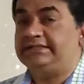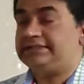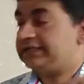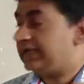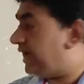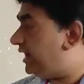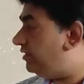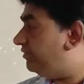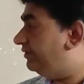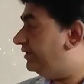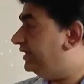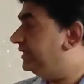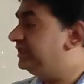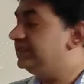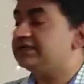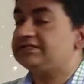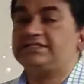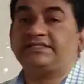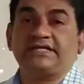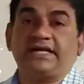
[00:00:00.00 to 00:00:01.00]
Now in
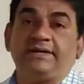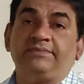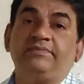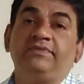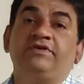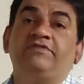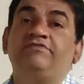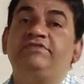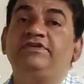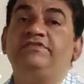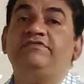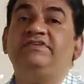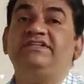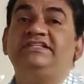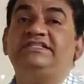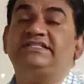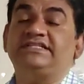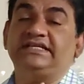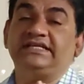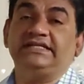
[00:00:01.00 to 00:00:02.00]
the sum we will
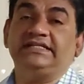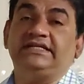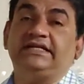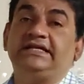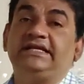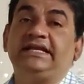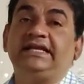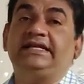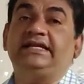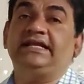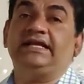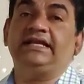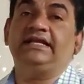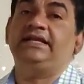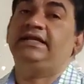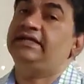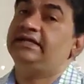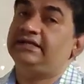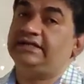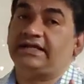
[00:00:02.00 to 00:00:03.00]
see the detailed
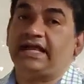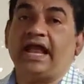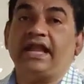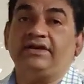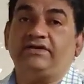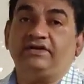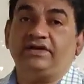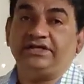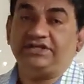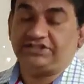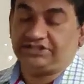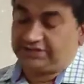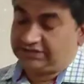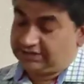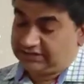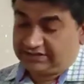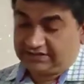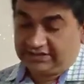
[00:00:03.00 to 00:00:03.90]
calculation.